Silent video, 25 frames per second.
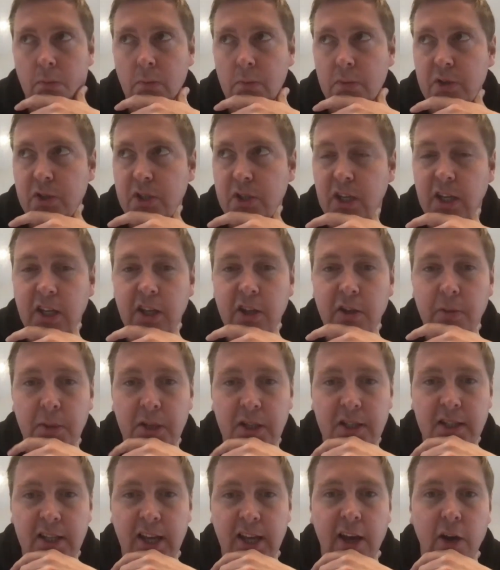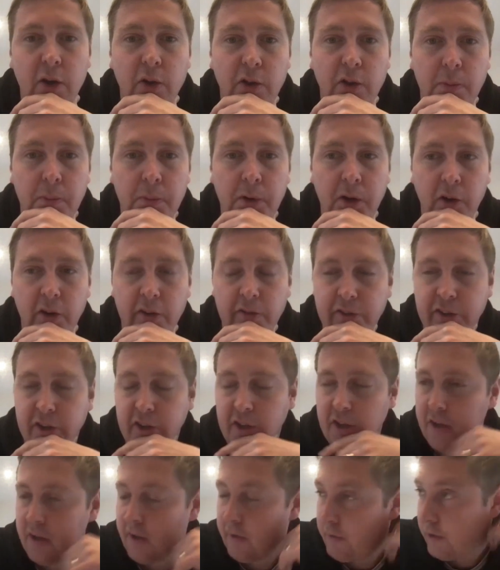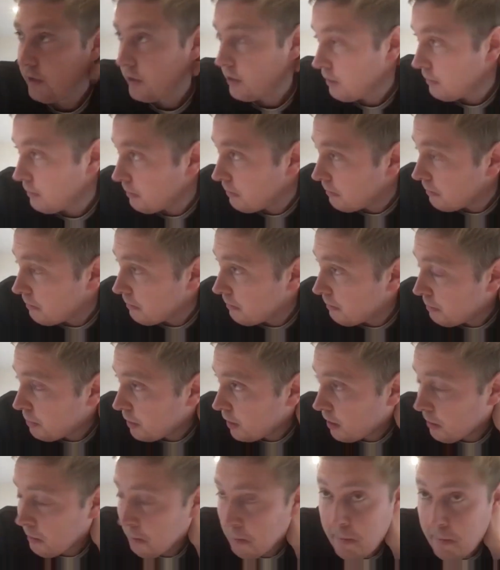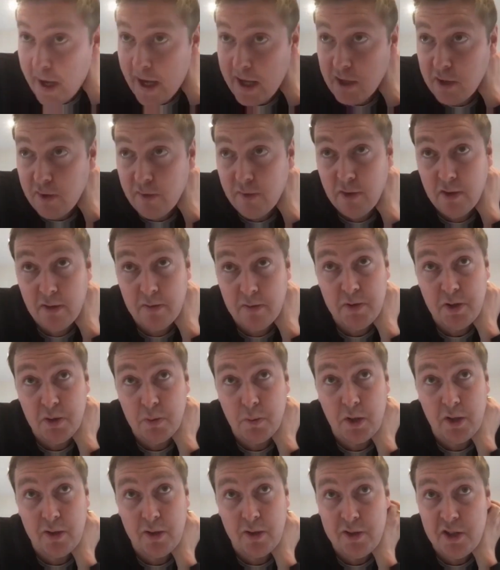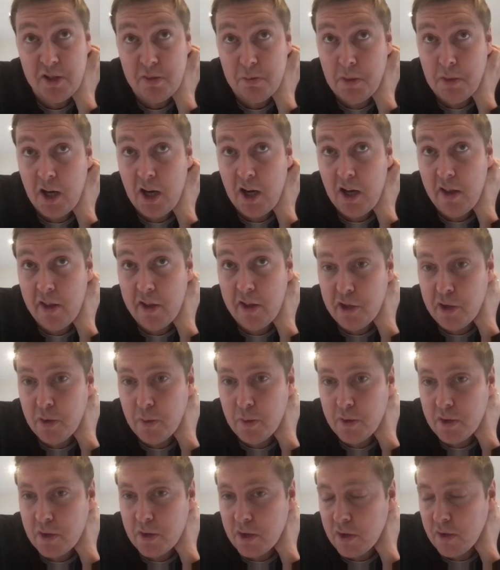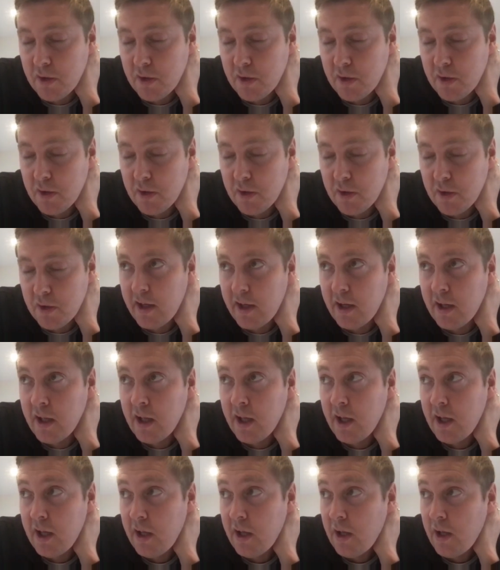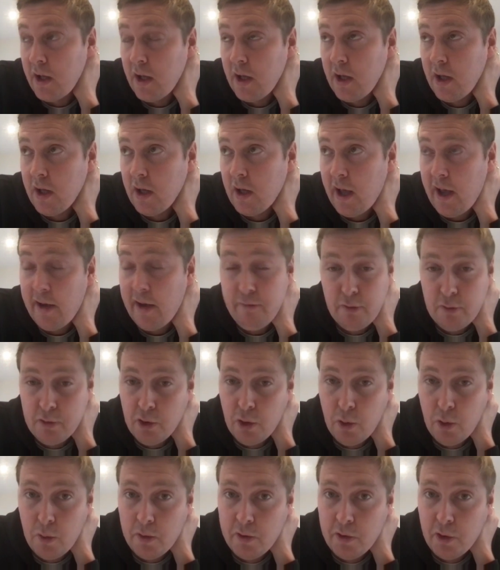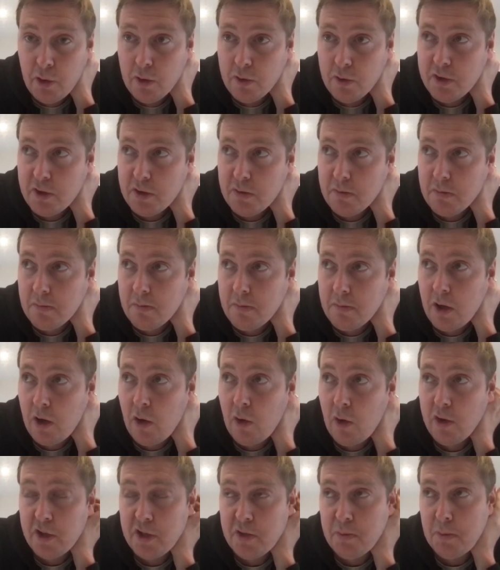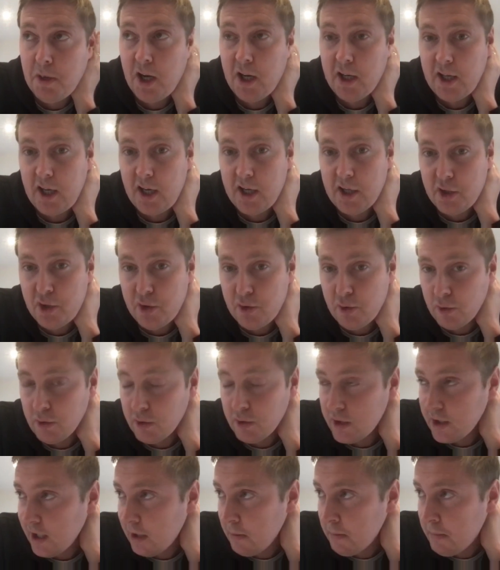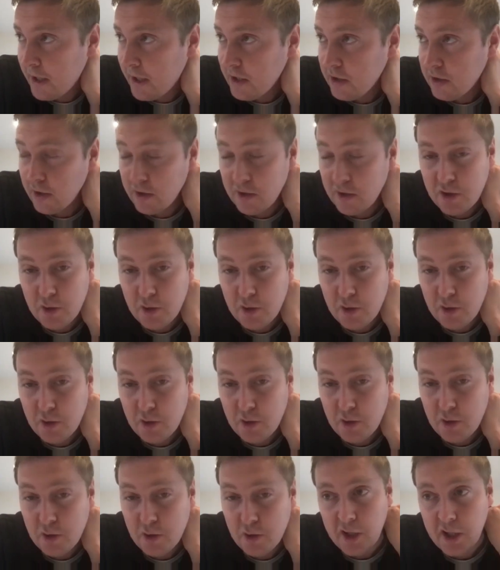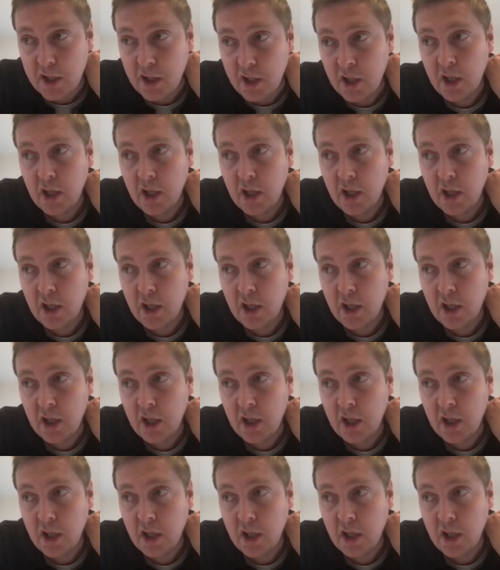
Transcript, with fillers: see them and tail them or if you can if you can put on bets for someone who's smarter than you and stuff like that every no no all the smart guys struggle to get bets on to a degree